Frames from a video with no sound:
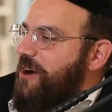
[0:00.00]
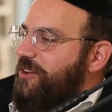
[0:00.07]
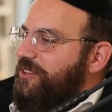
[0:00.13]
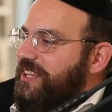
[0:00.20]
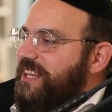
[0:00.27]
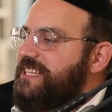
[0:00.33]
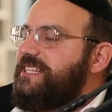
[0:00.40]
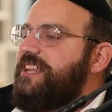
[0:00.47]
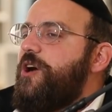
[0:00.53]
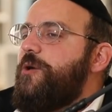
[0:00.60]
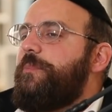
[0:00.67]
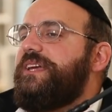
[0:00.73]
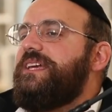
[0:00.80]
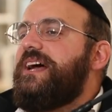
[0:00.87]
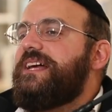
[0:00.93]
holding this. No,
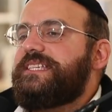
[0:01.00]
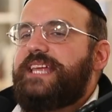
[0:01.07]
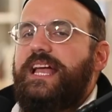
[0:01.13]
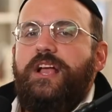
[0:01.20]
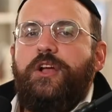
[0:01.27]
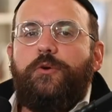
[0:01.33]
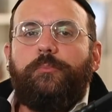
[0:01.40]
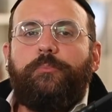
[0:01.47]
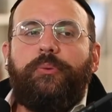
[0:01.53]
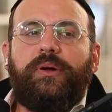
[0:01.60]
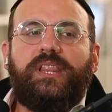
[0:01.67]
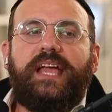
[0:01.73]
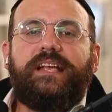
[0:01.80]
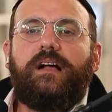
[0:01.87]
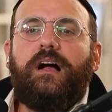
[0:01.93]
but yes,
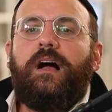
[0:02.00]
but like